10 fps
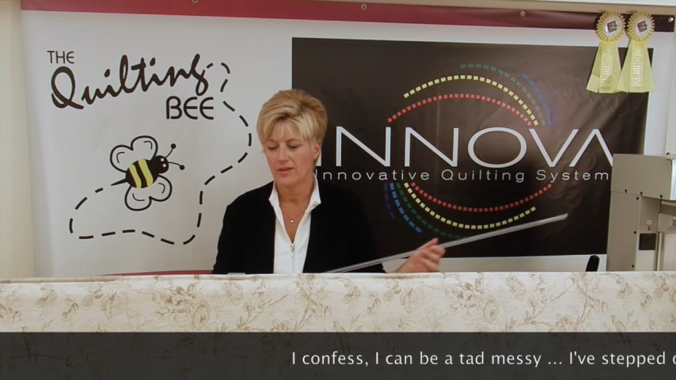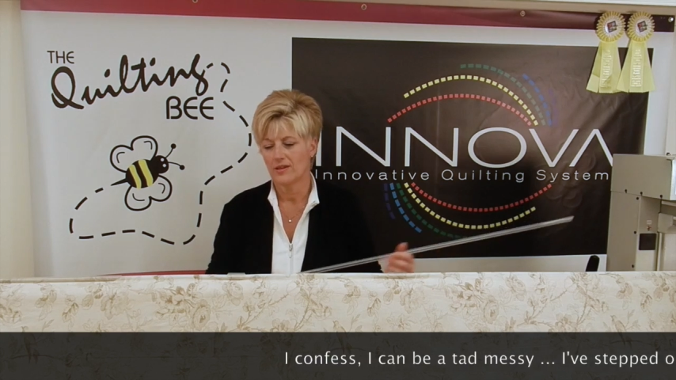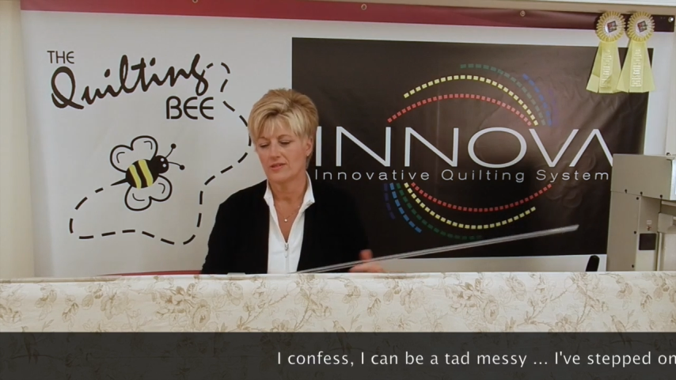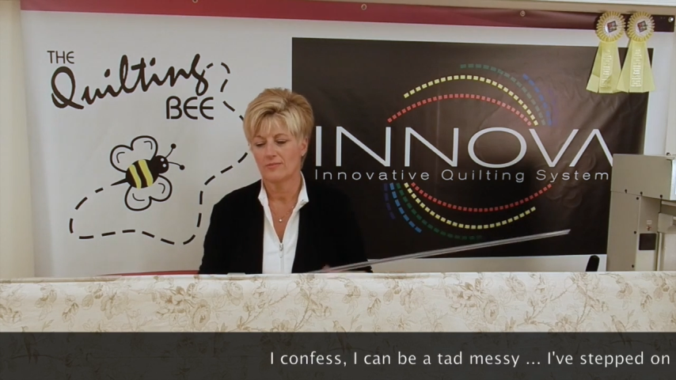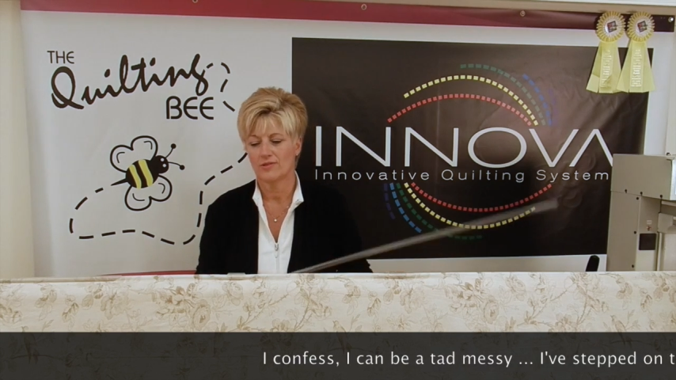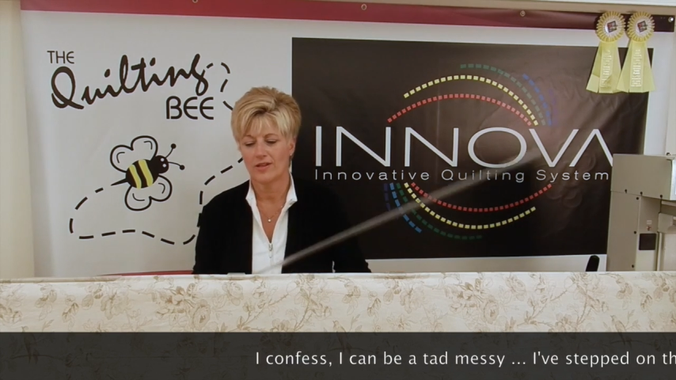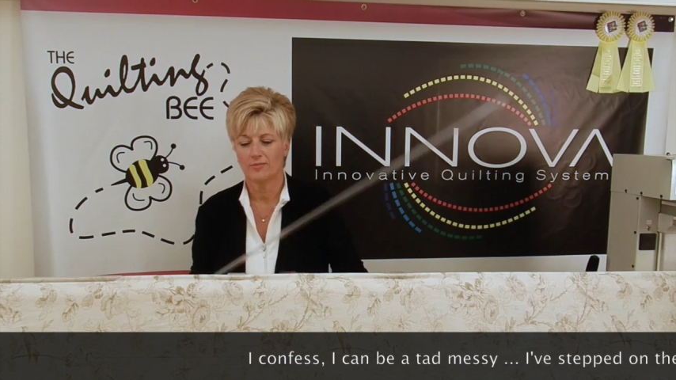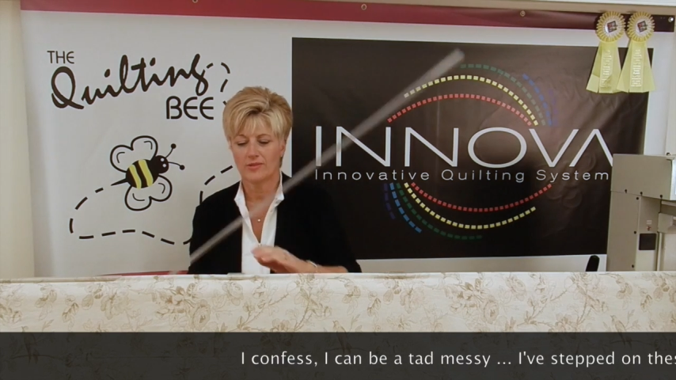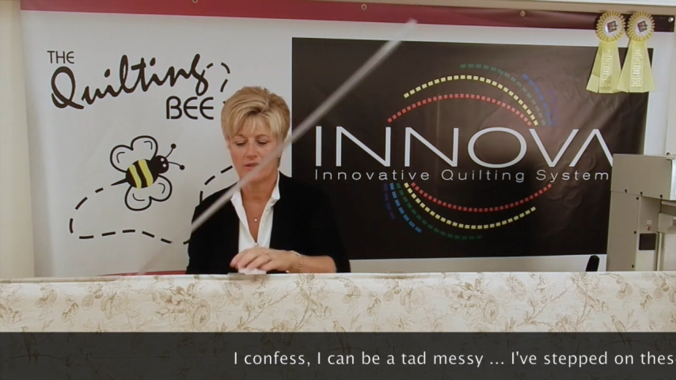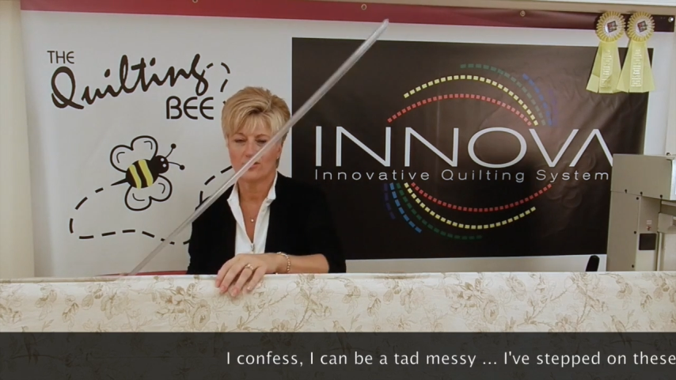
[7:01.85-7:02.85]
because
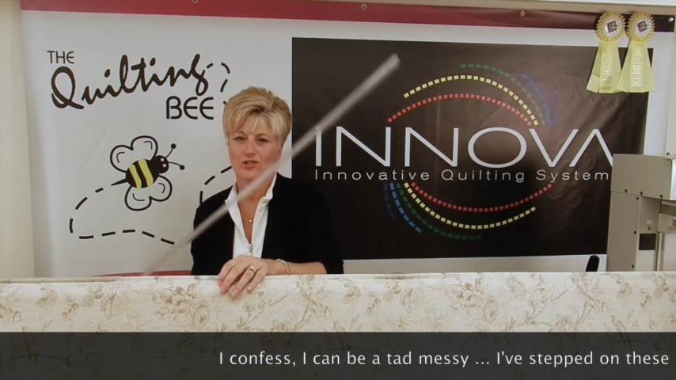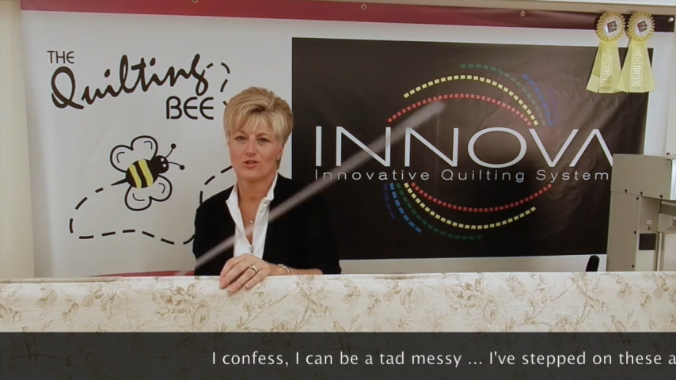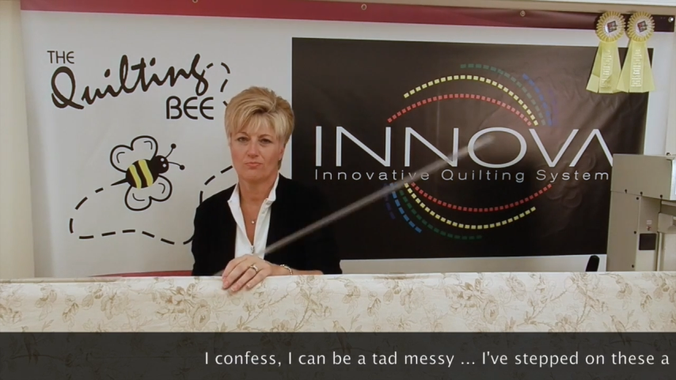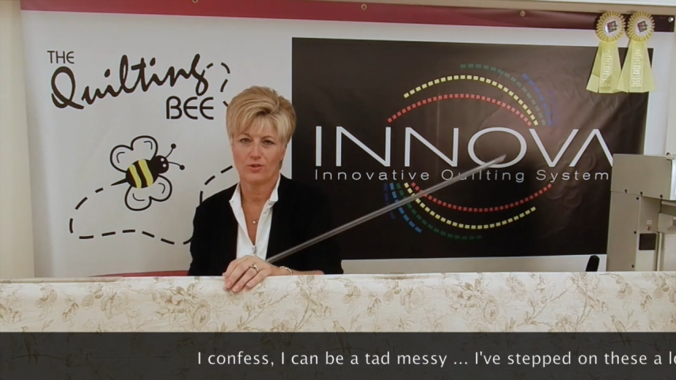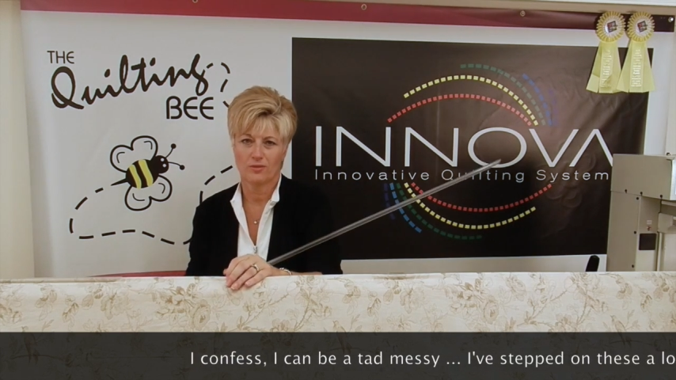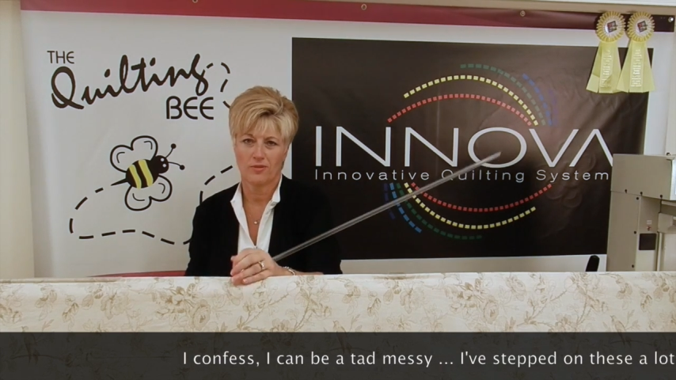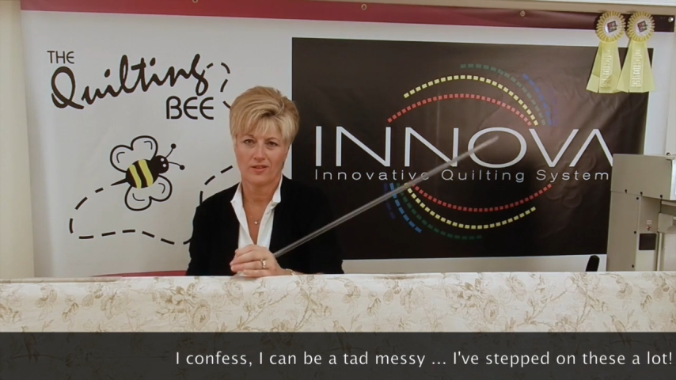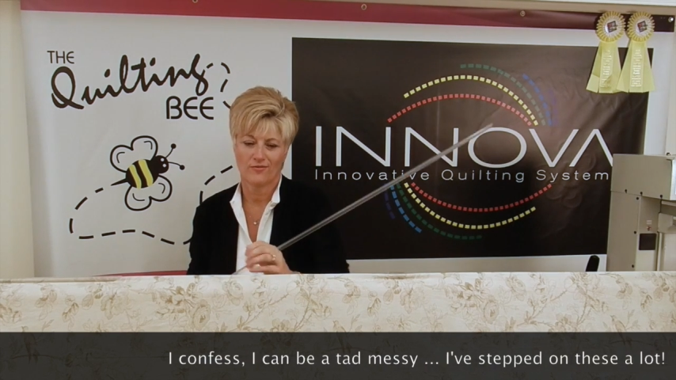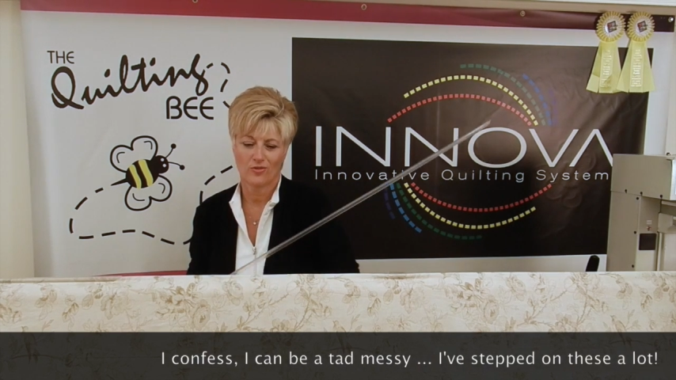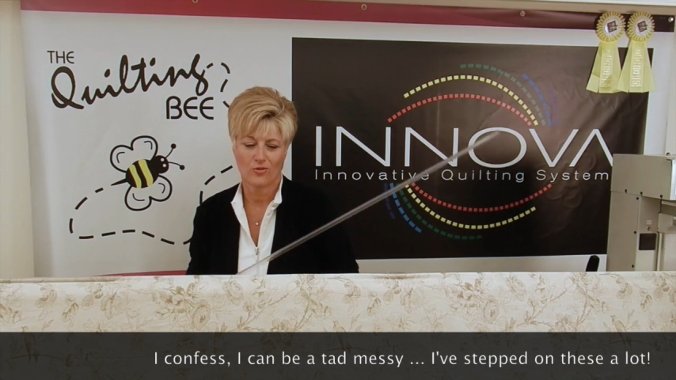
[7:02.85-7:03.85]
sometimes I just put them
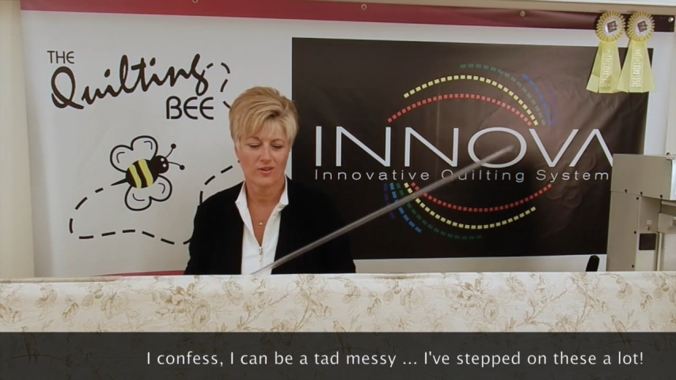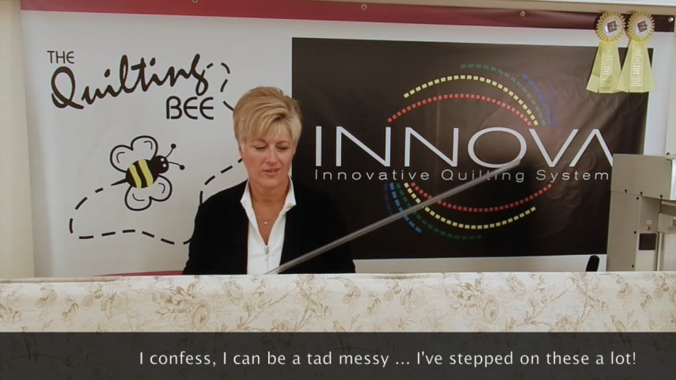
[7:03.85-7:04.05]
on the floor